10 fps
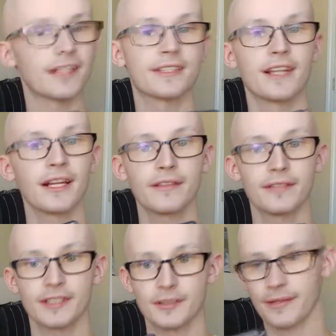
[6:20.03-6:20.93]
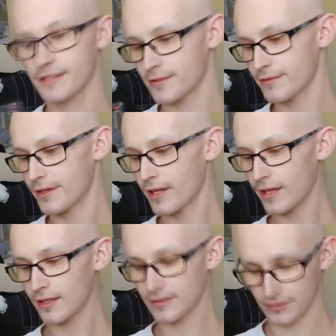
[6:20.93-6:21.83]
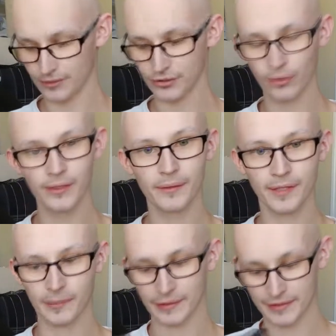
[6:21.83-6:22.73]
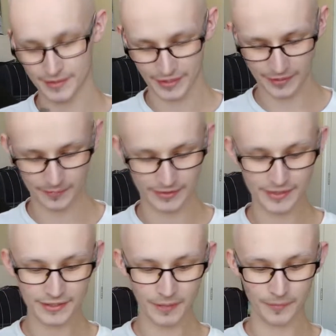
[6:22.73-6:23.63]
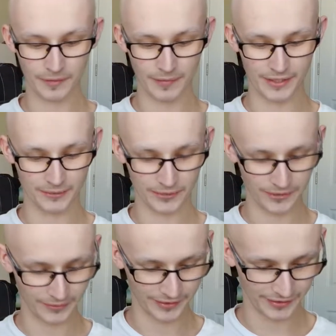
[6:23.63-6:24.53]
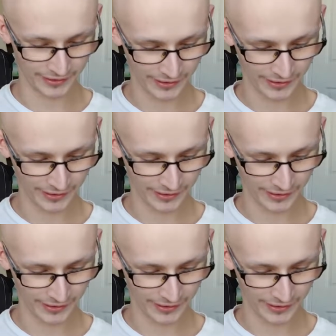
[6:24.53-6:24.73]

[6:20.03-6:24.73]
It's not even expensive, so I totally recommend this game. It didn't come with a manual, I don't think,